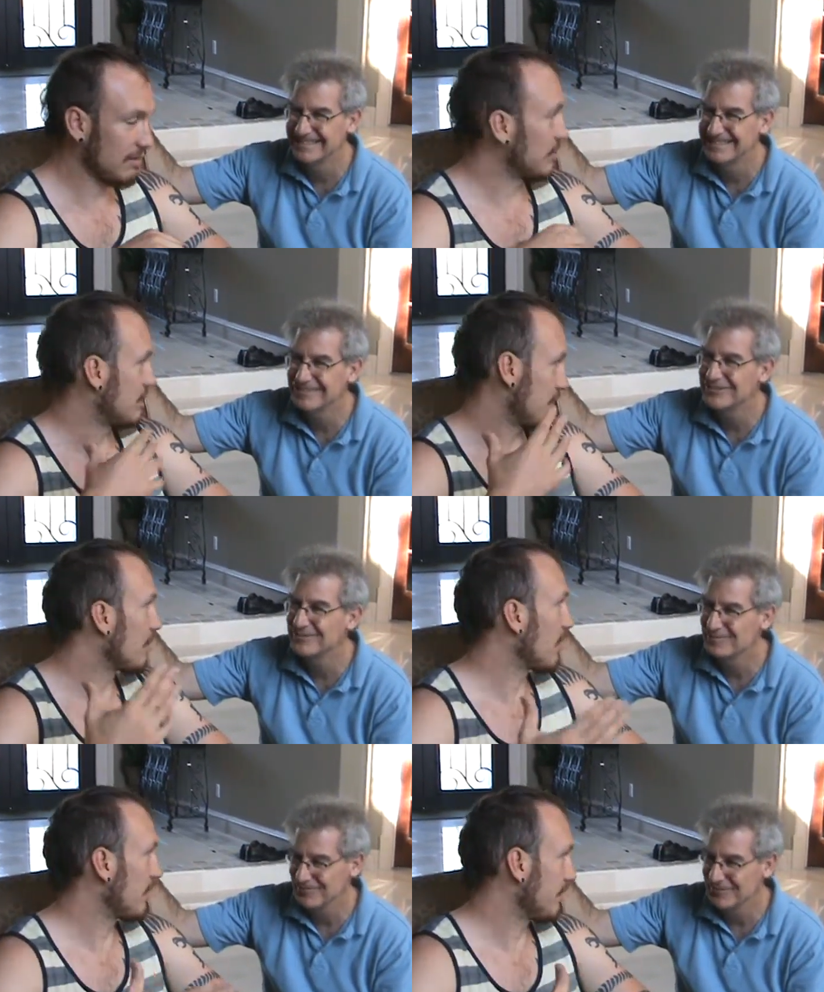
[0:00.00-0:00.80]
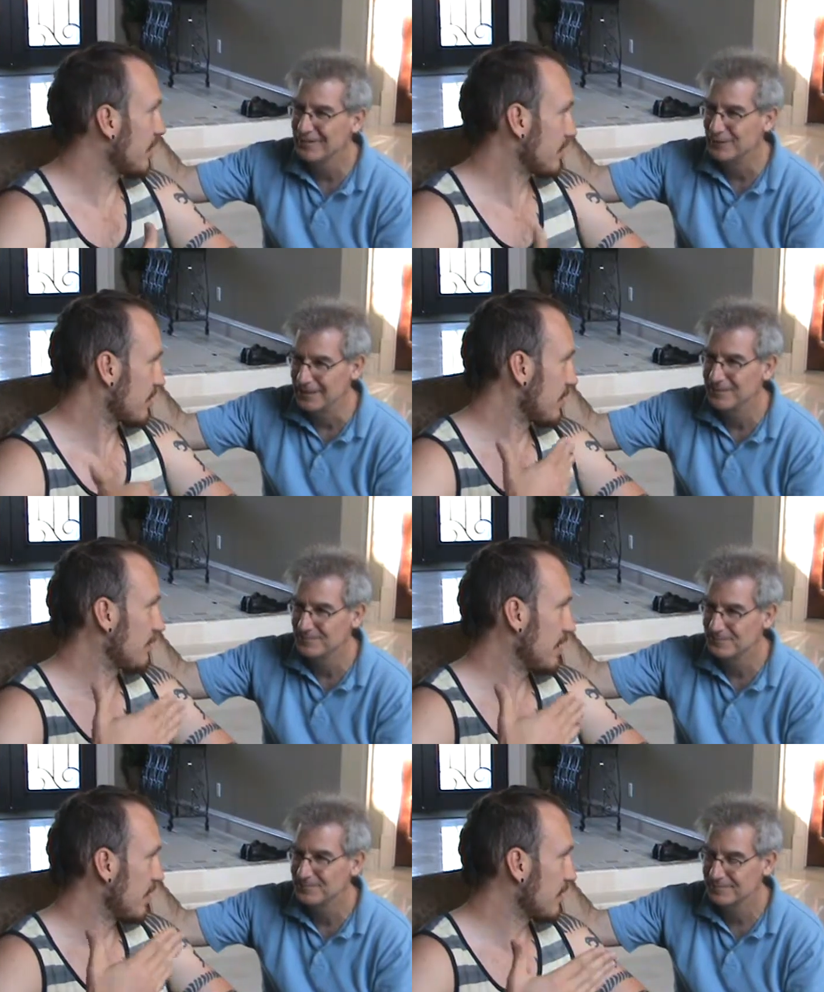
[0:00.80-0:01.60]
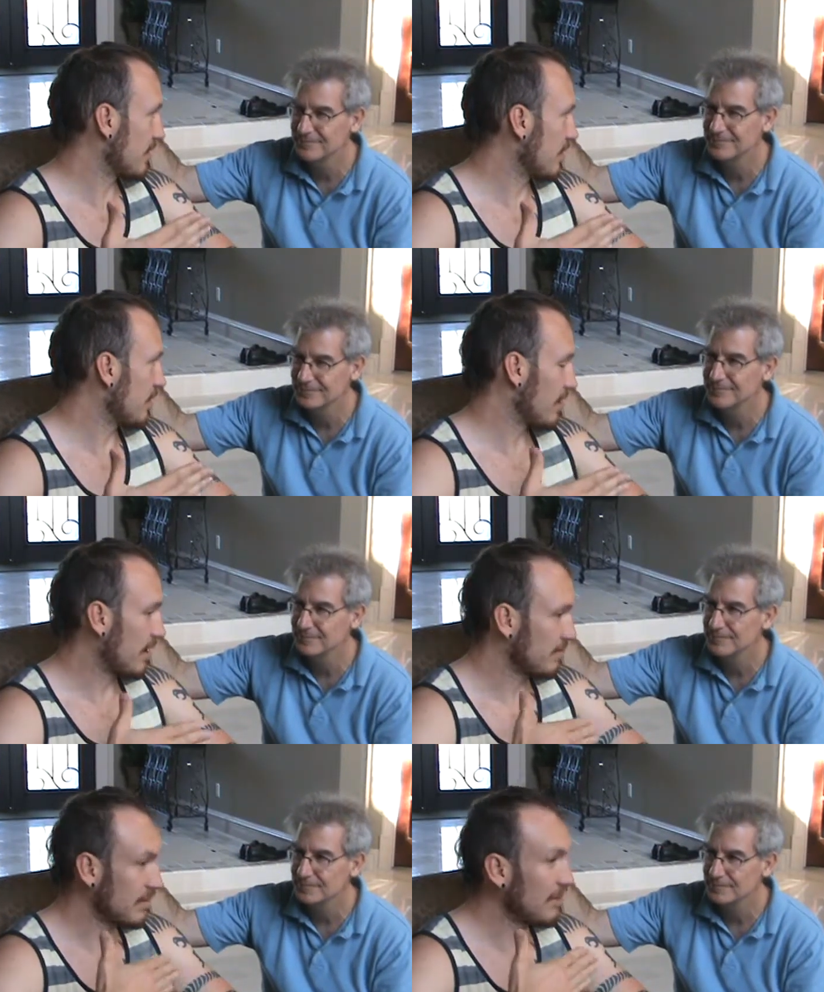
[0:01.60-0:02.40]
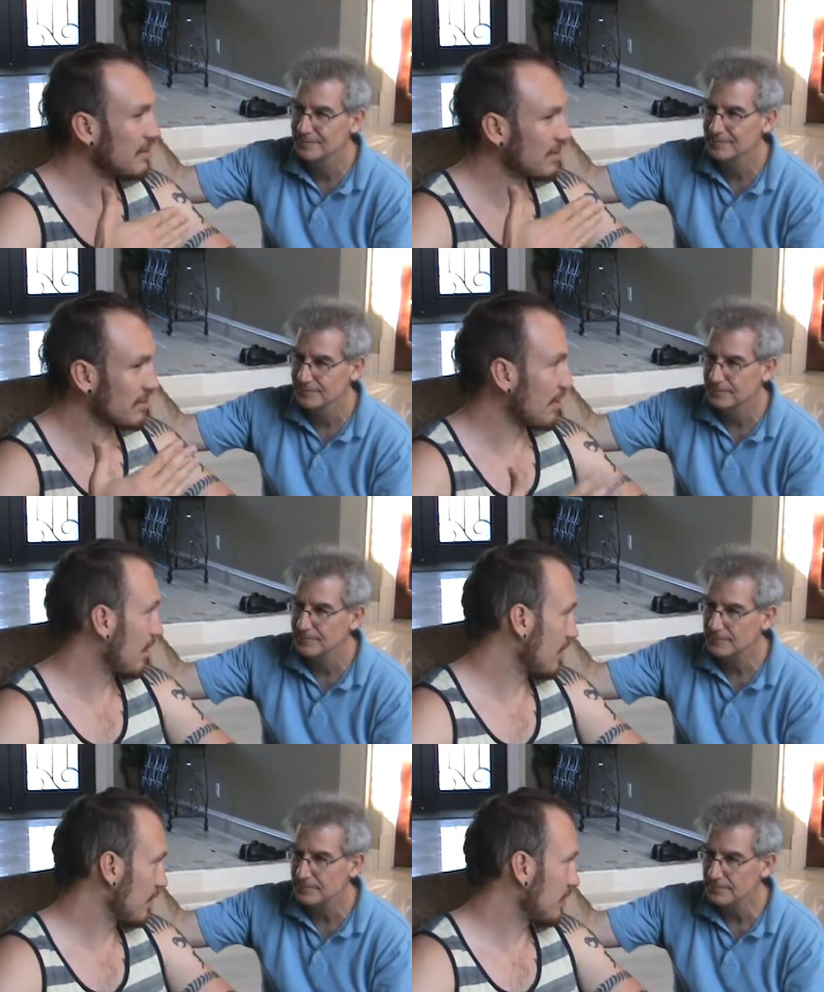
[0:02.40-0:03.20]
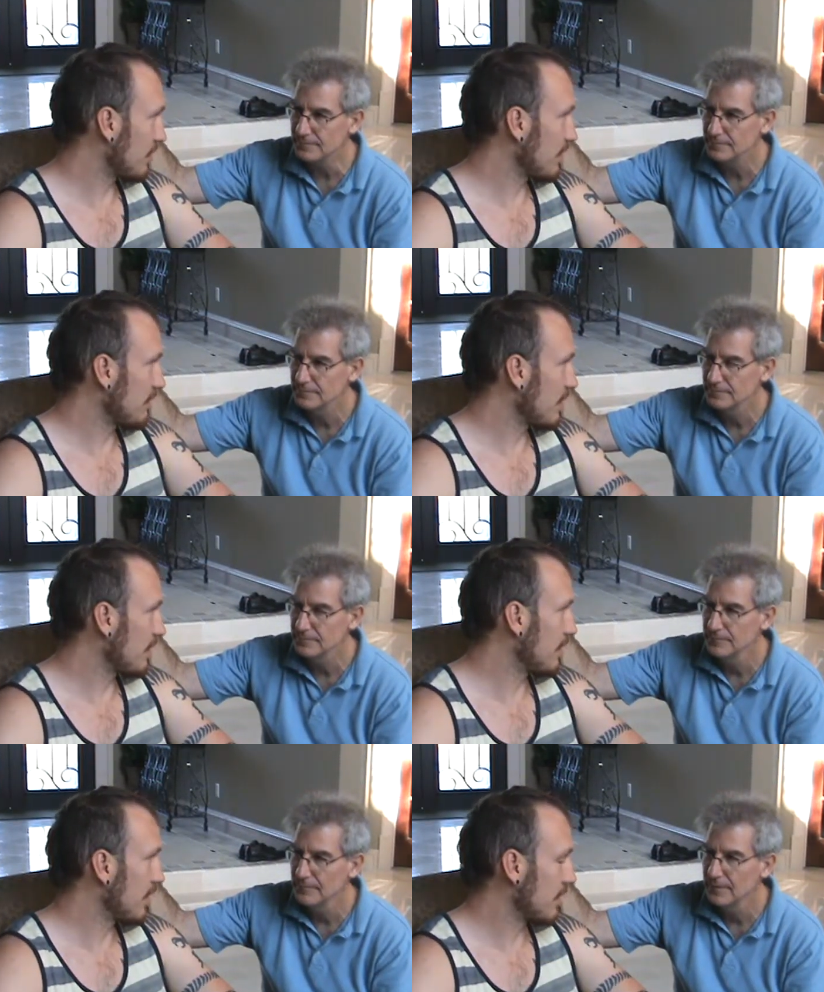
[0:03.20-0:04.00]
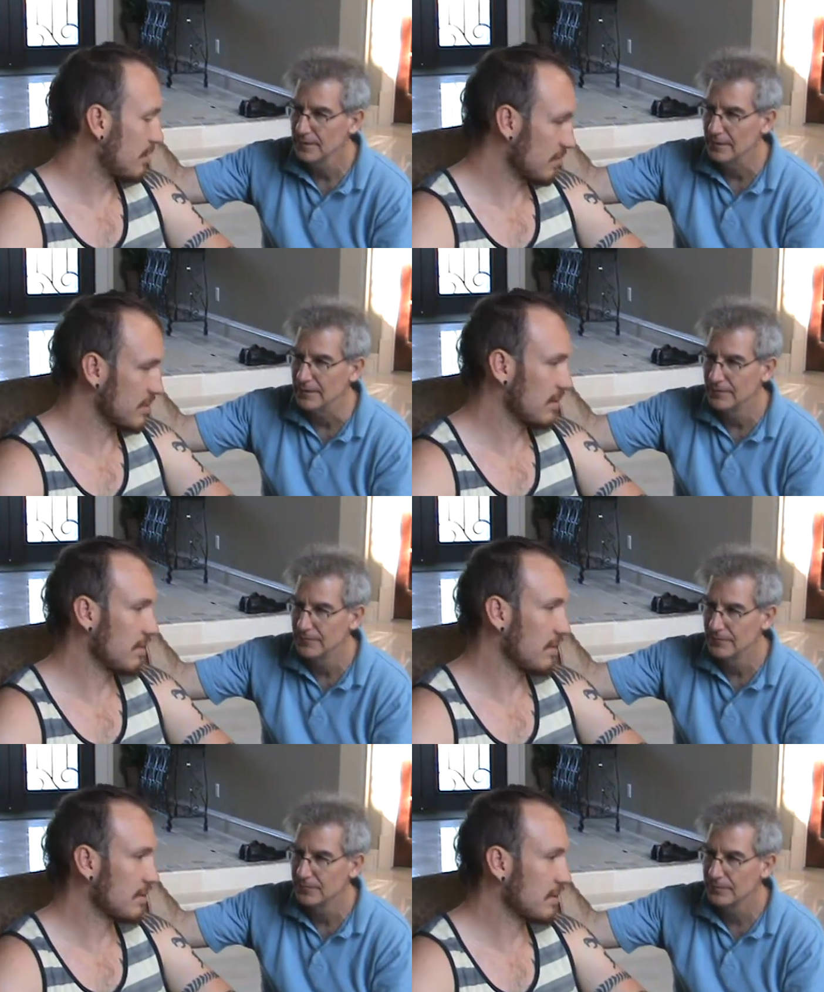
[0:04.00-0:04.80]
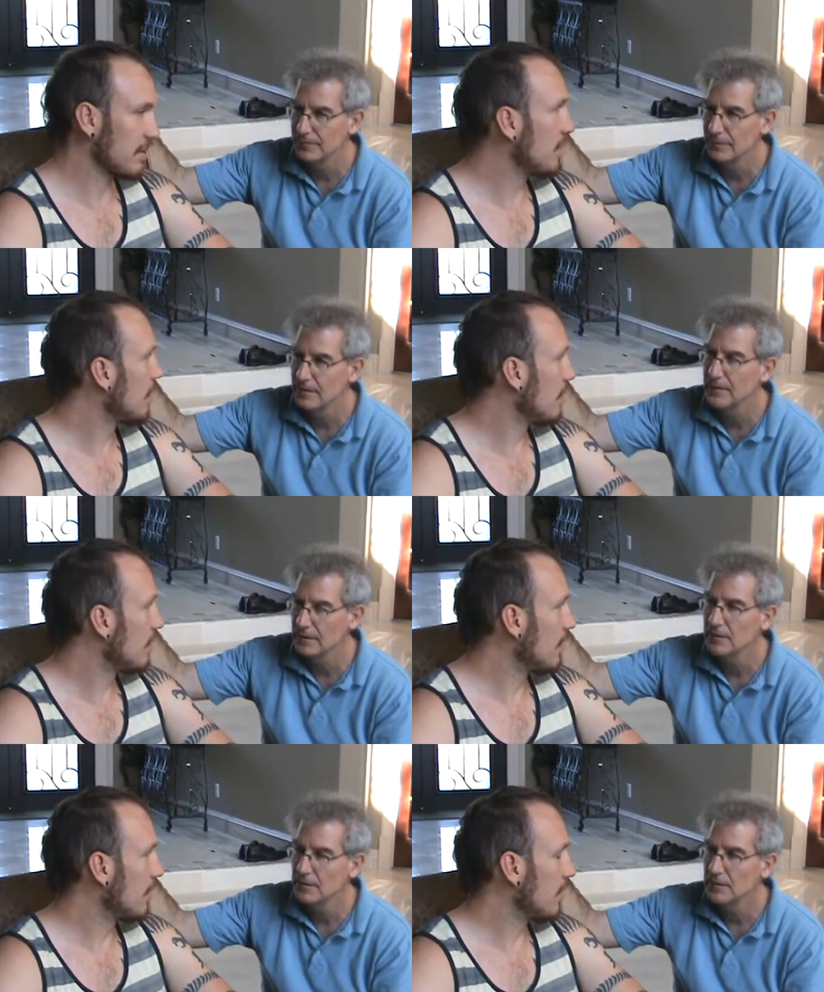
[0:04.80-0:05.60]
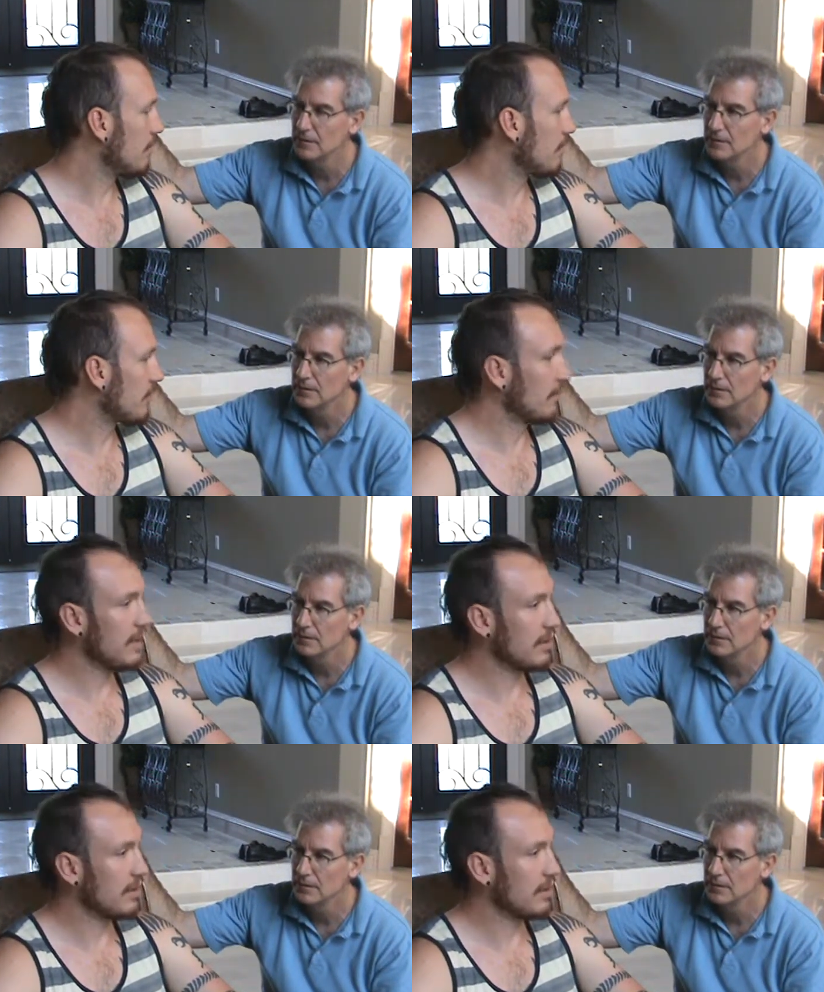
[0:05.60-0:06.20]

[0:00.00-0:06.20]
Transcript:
Speaker 1: placebo effect right. or something, you know, that I maybe just thought I was feeling better. Like, there was no question um, for me